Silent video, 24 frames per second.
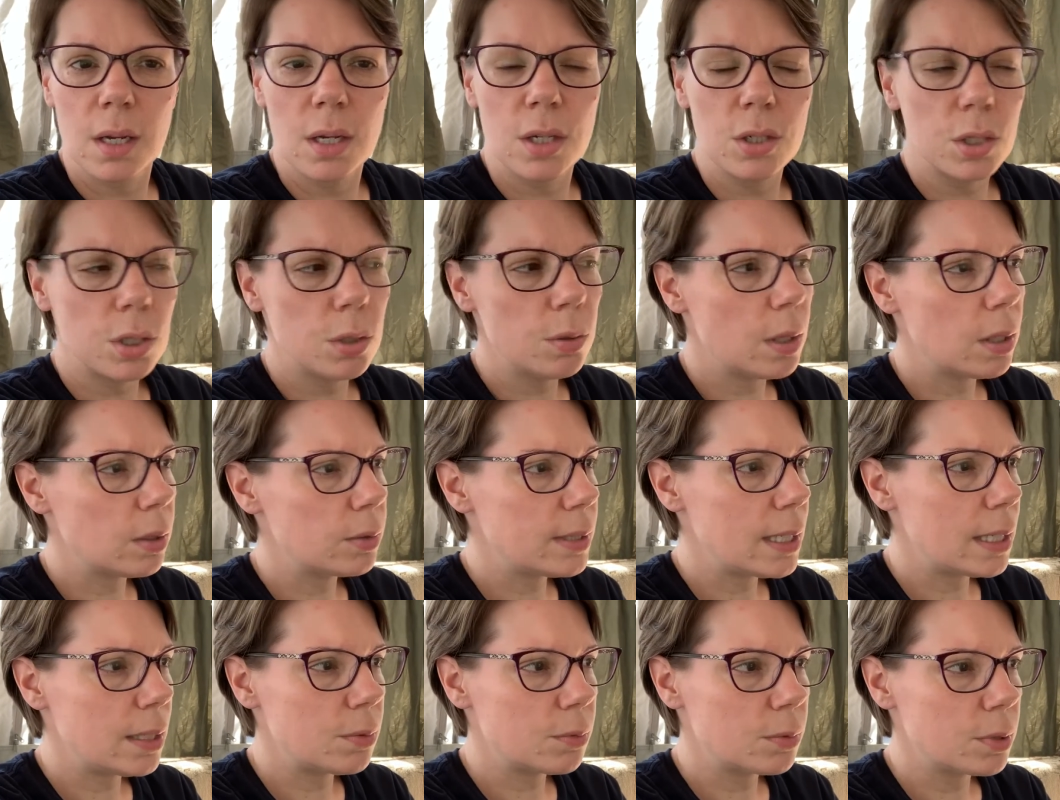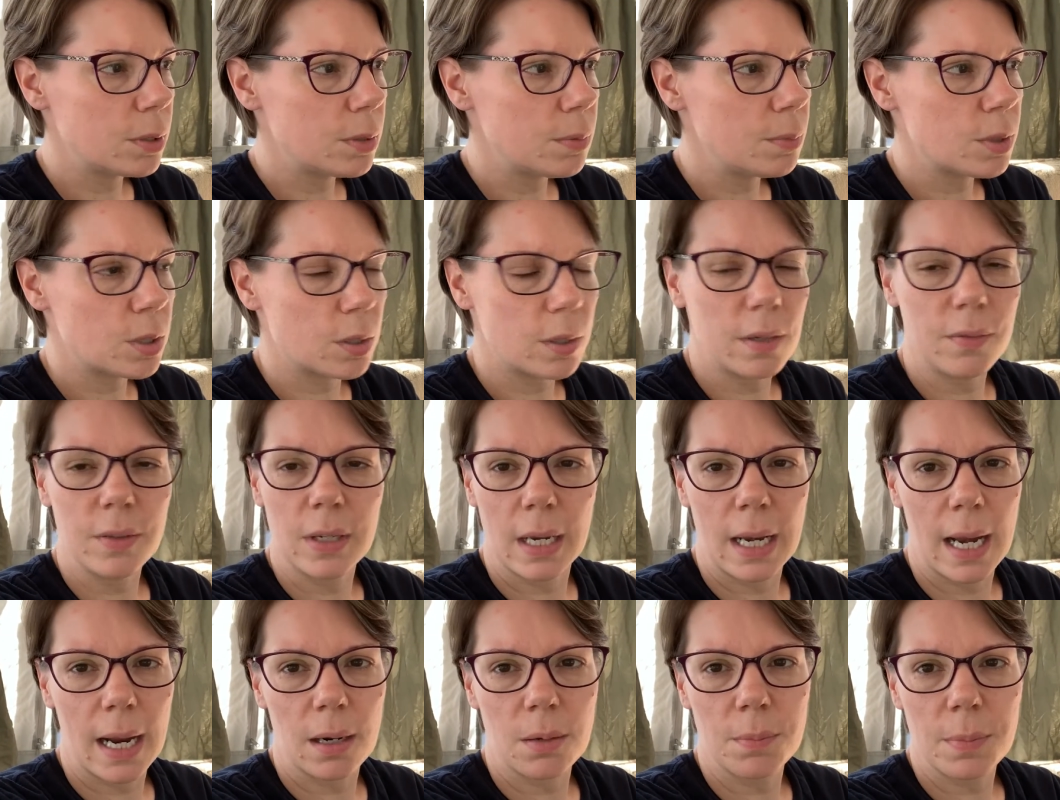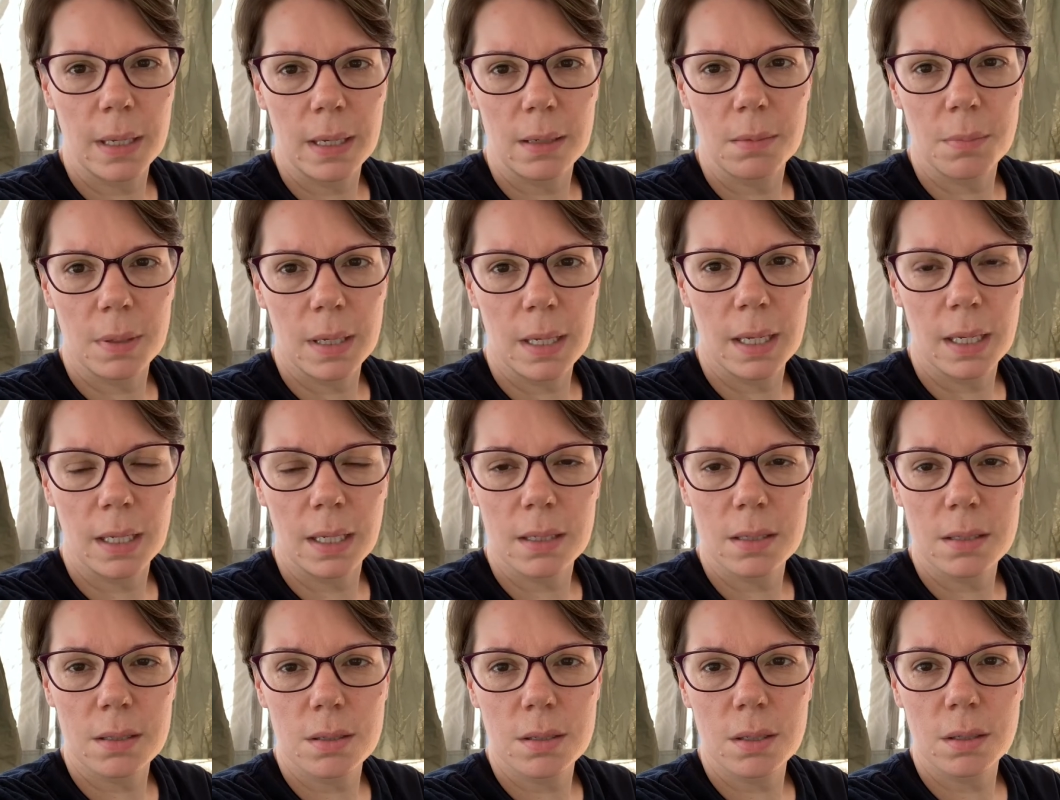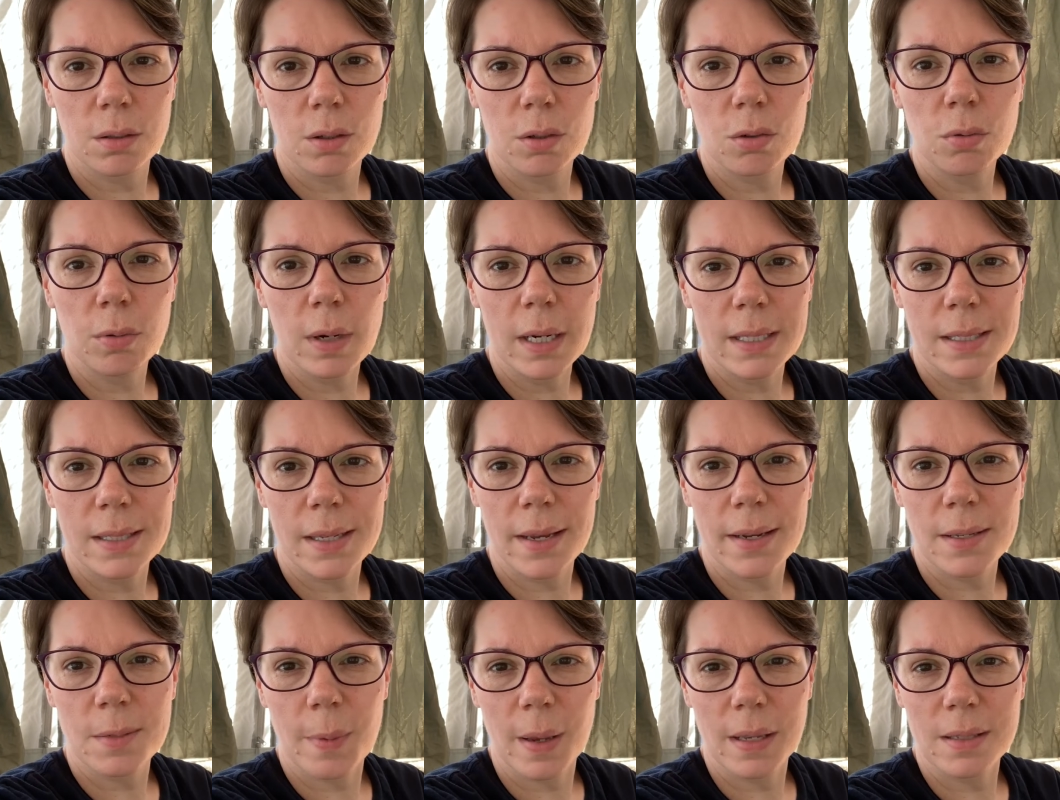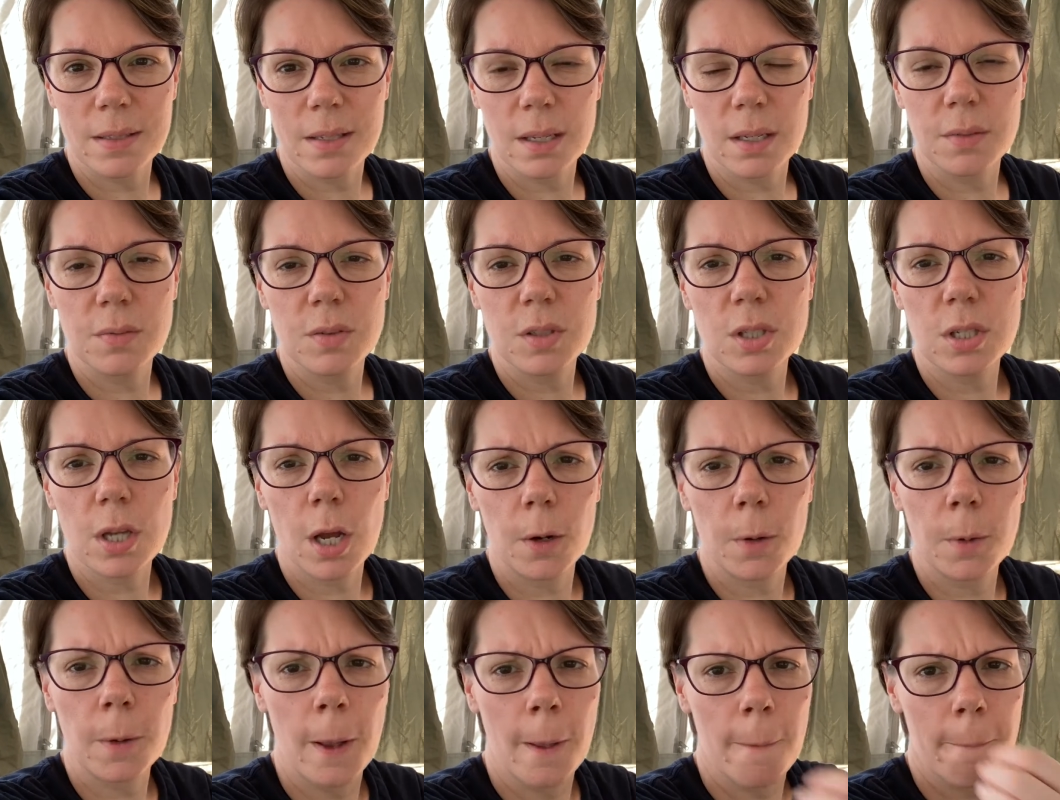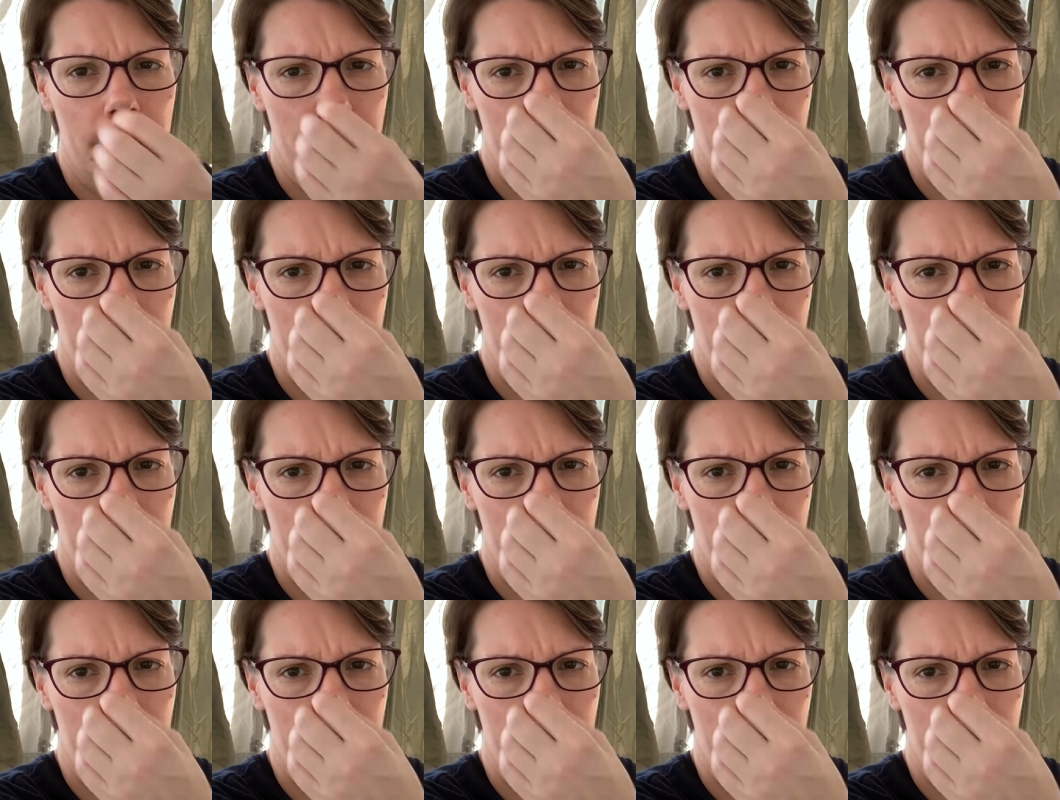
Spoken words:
2 hotel rooms or even an Airbnb, it gets crazy expensive. So